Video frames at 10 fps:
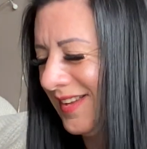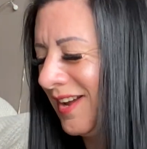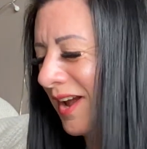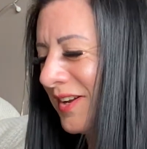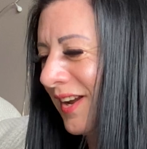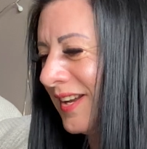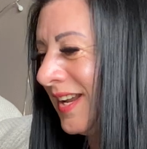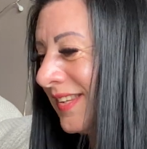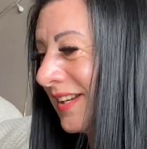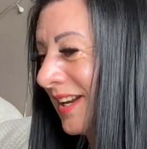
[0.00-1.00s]
I
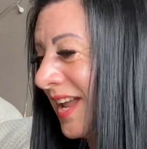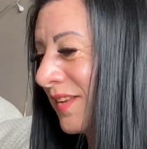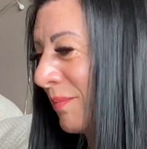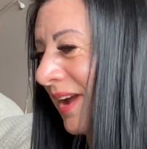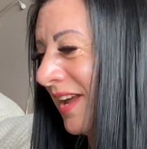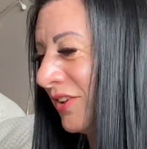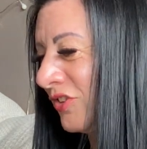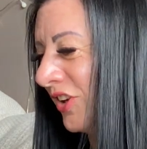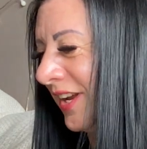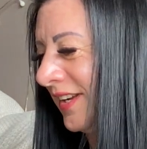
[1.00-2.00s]
need to cleanse my
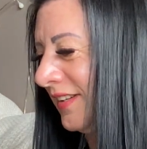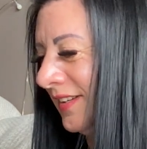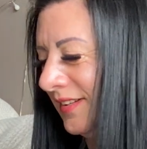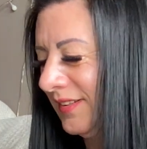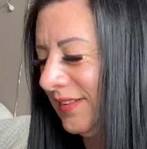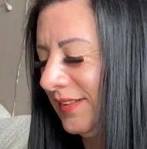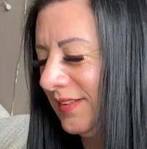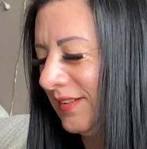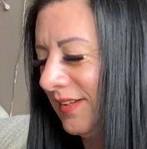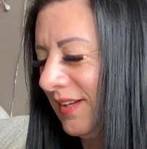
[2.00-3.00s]
energy.
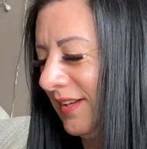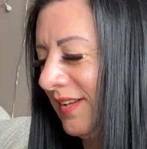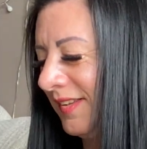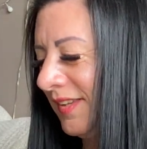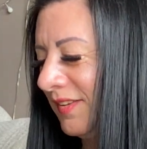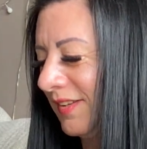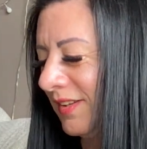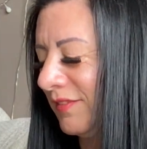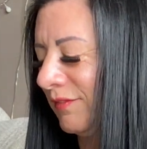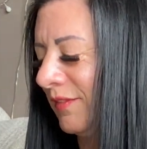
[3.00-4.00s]
This is
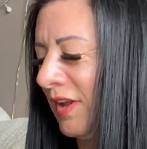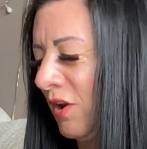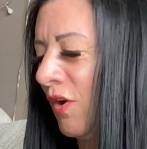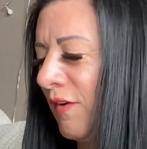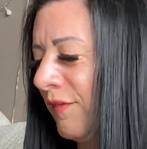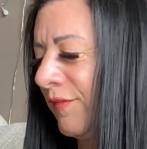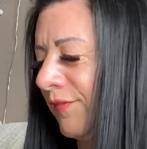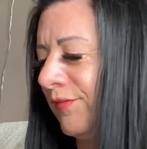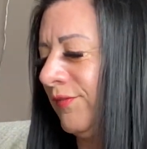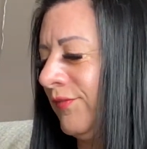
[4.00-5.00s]
a lot of...
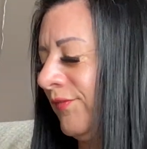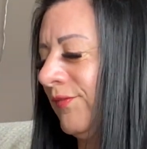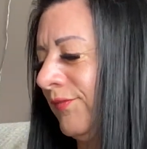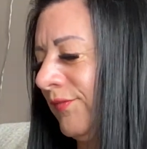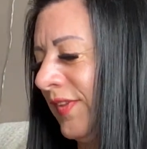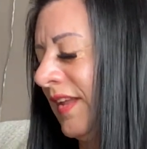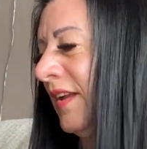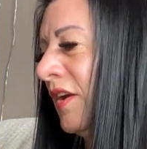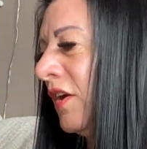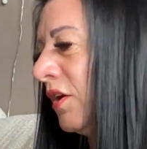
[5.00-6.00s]

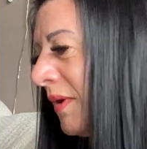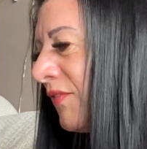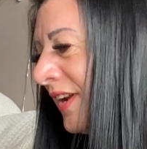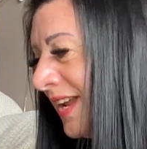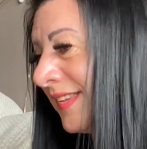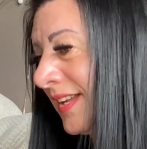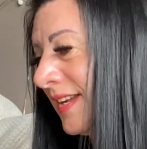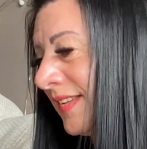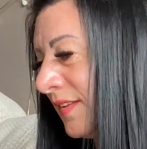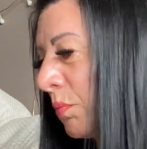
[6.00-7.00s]
Whoever this
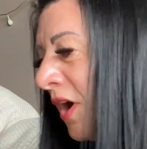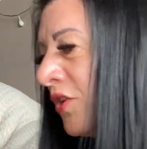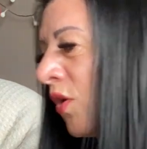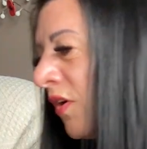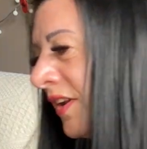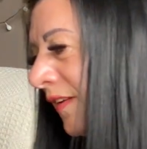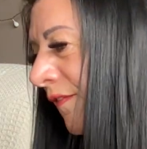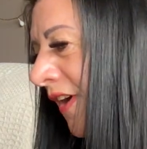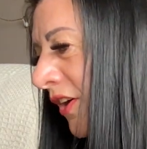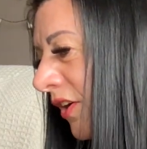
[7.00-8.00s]
is one horny
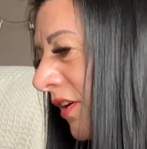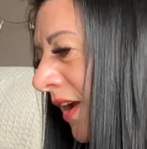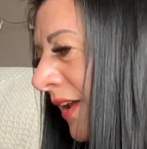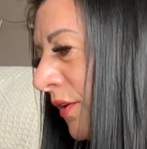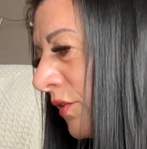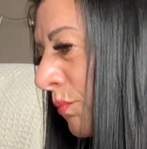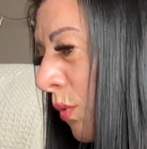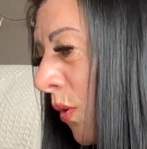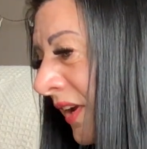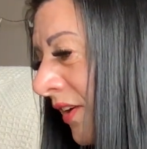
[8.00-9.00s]
fucker. I'm
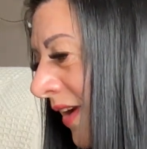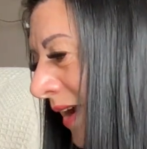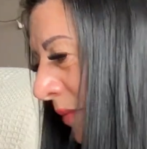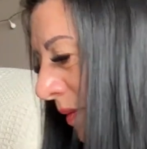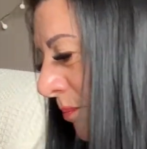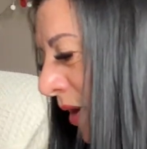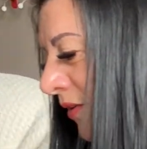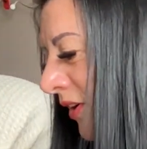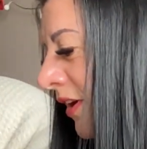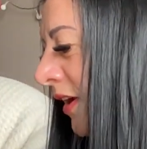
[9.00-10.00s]
walking around with a
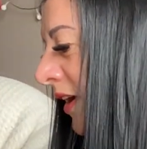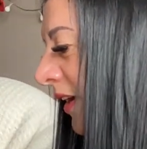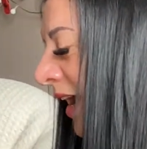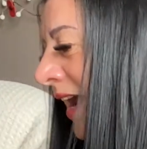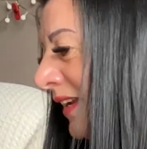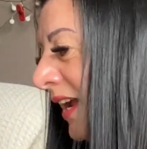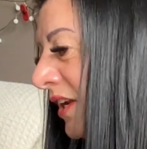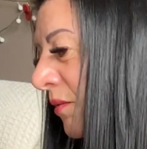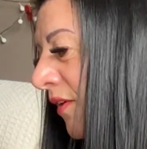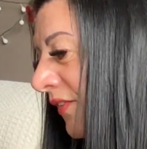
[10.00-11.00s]
boner. Can't get
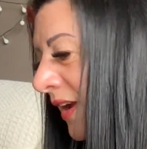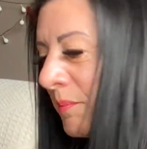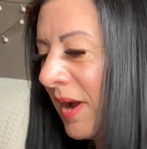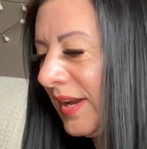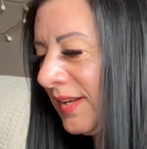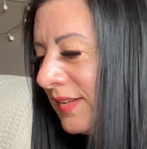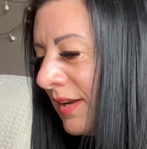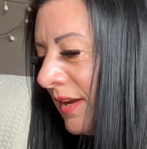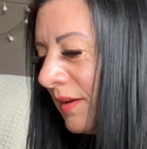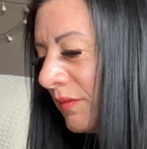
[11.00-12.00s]
you off their mind.
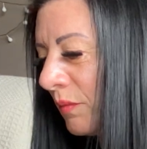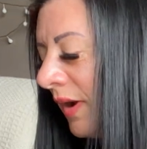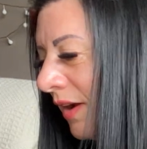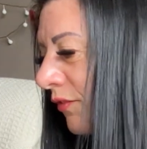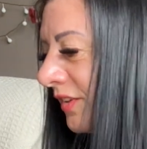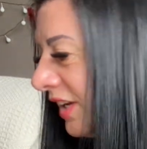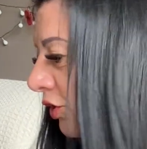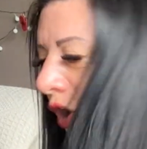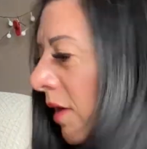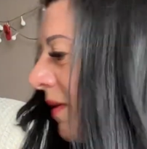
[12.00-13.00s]

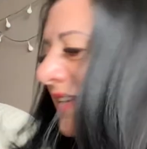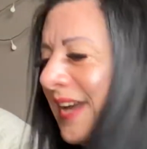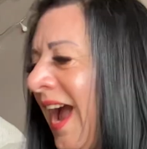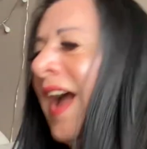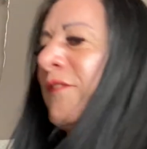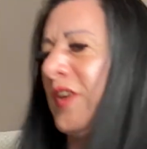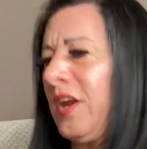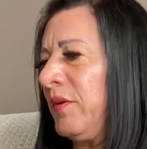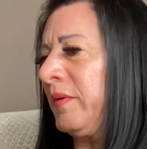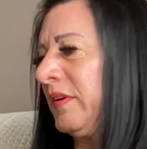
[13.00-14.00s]
Determined to have
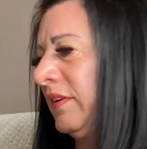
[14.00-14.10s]
you.